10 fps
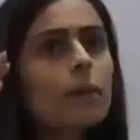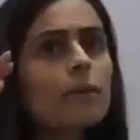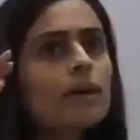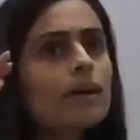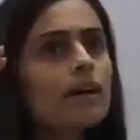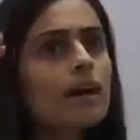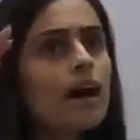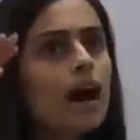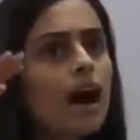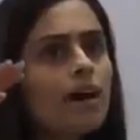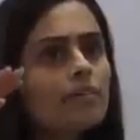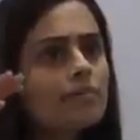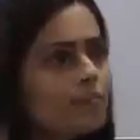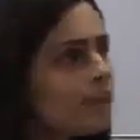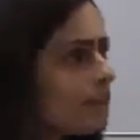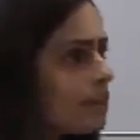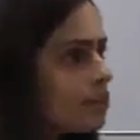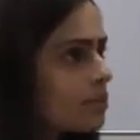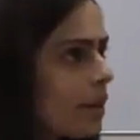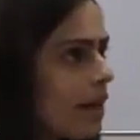women are
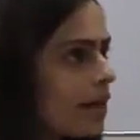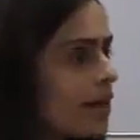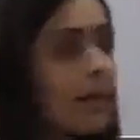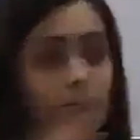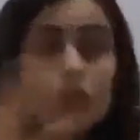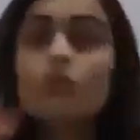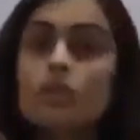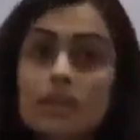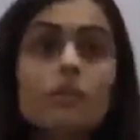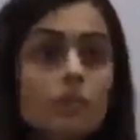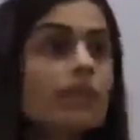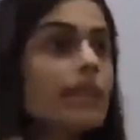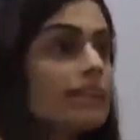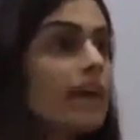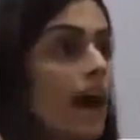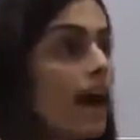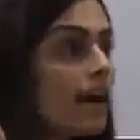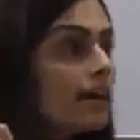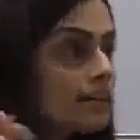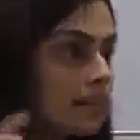inferior to men. Even though they're equal in his
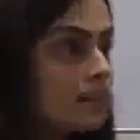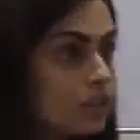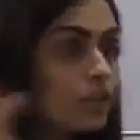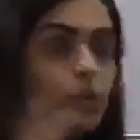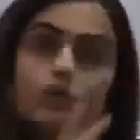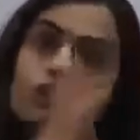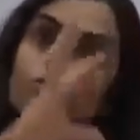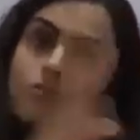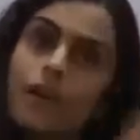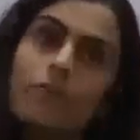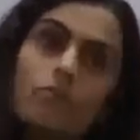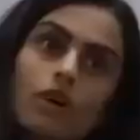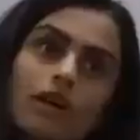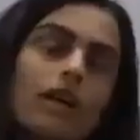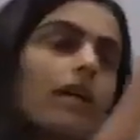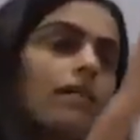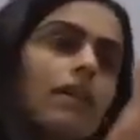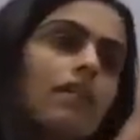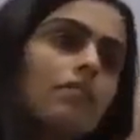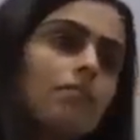eyes, in the social framework,
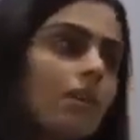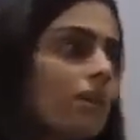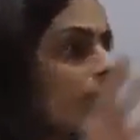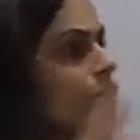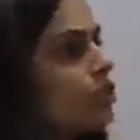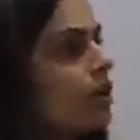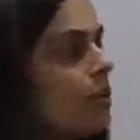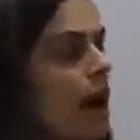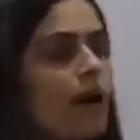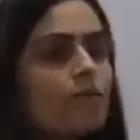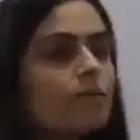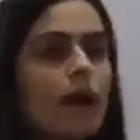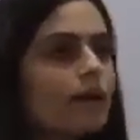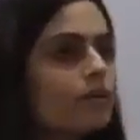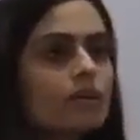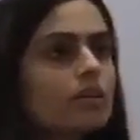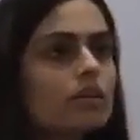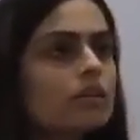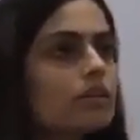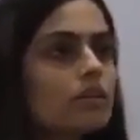they're inferior to him. I
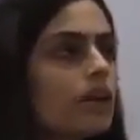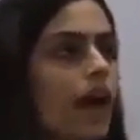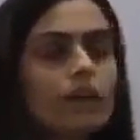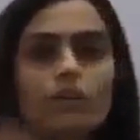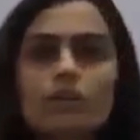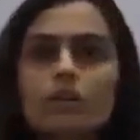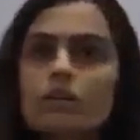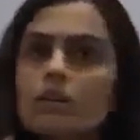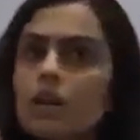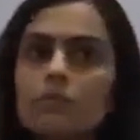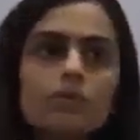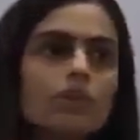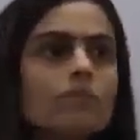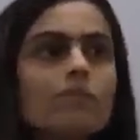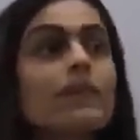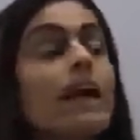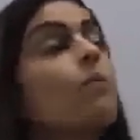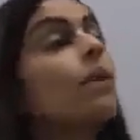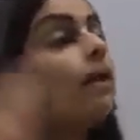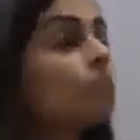couldn't come to terms with it.
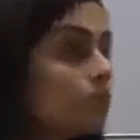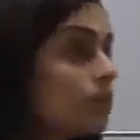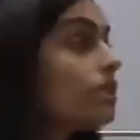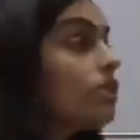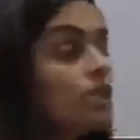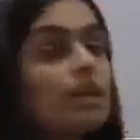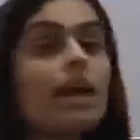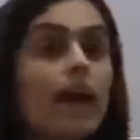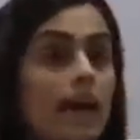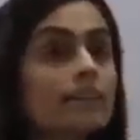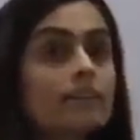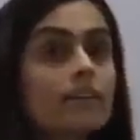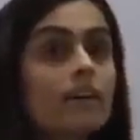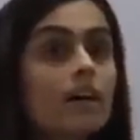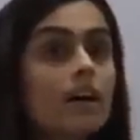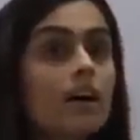I went up to the teacher and I asked her,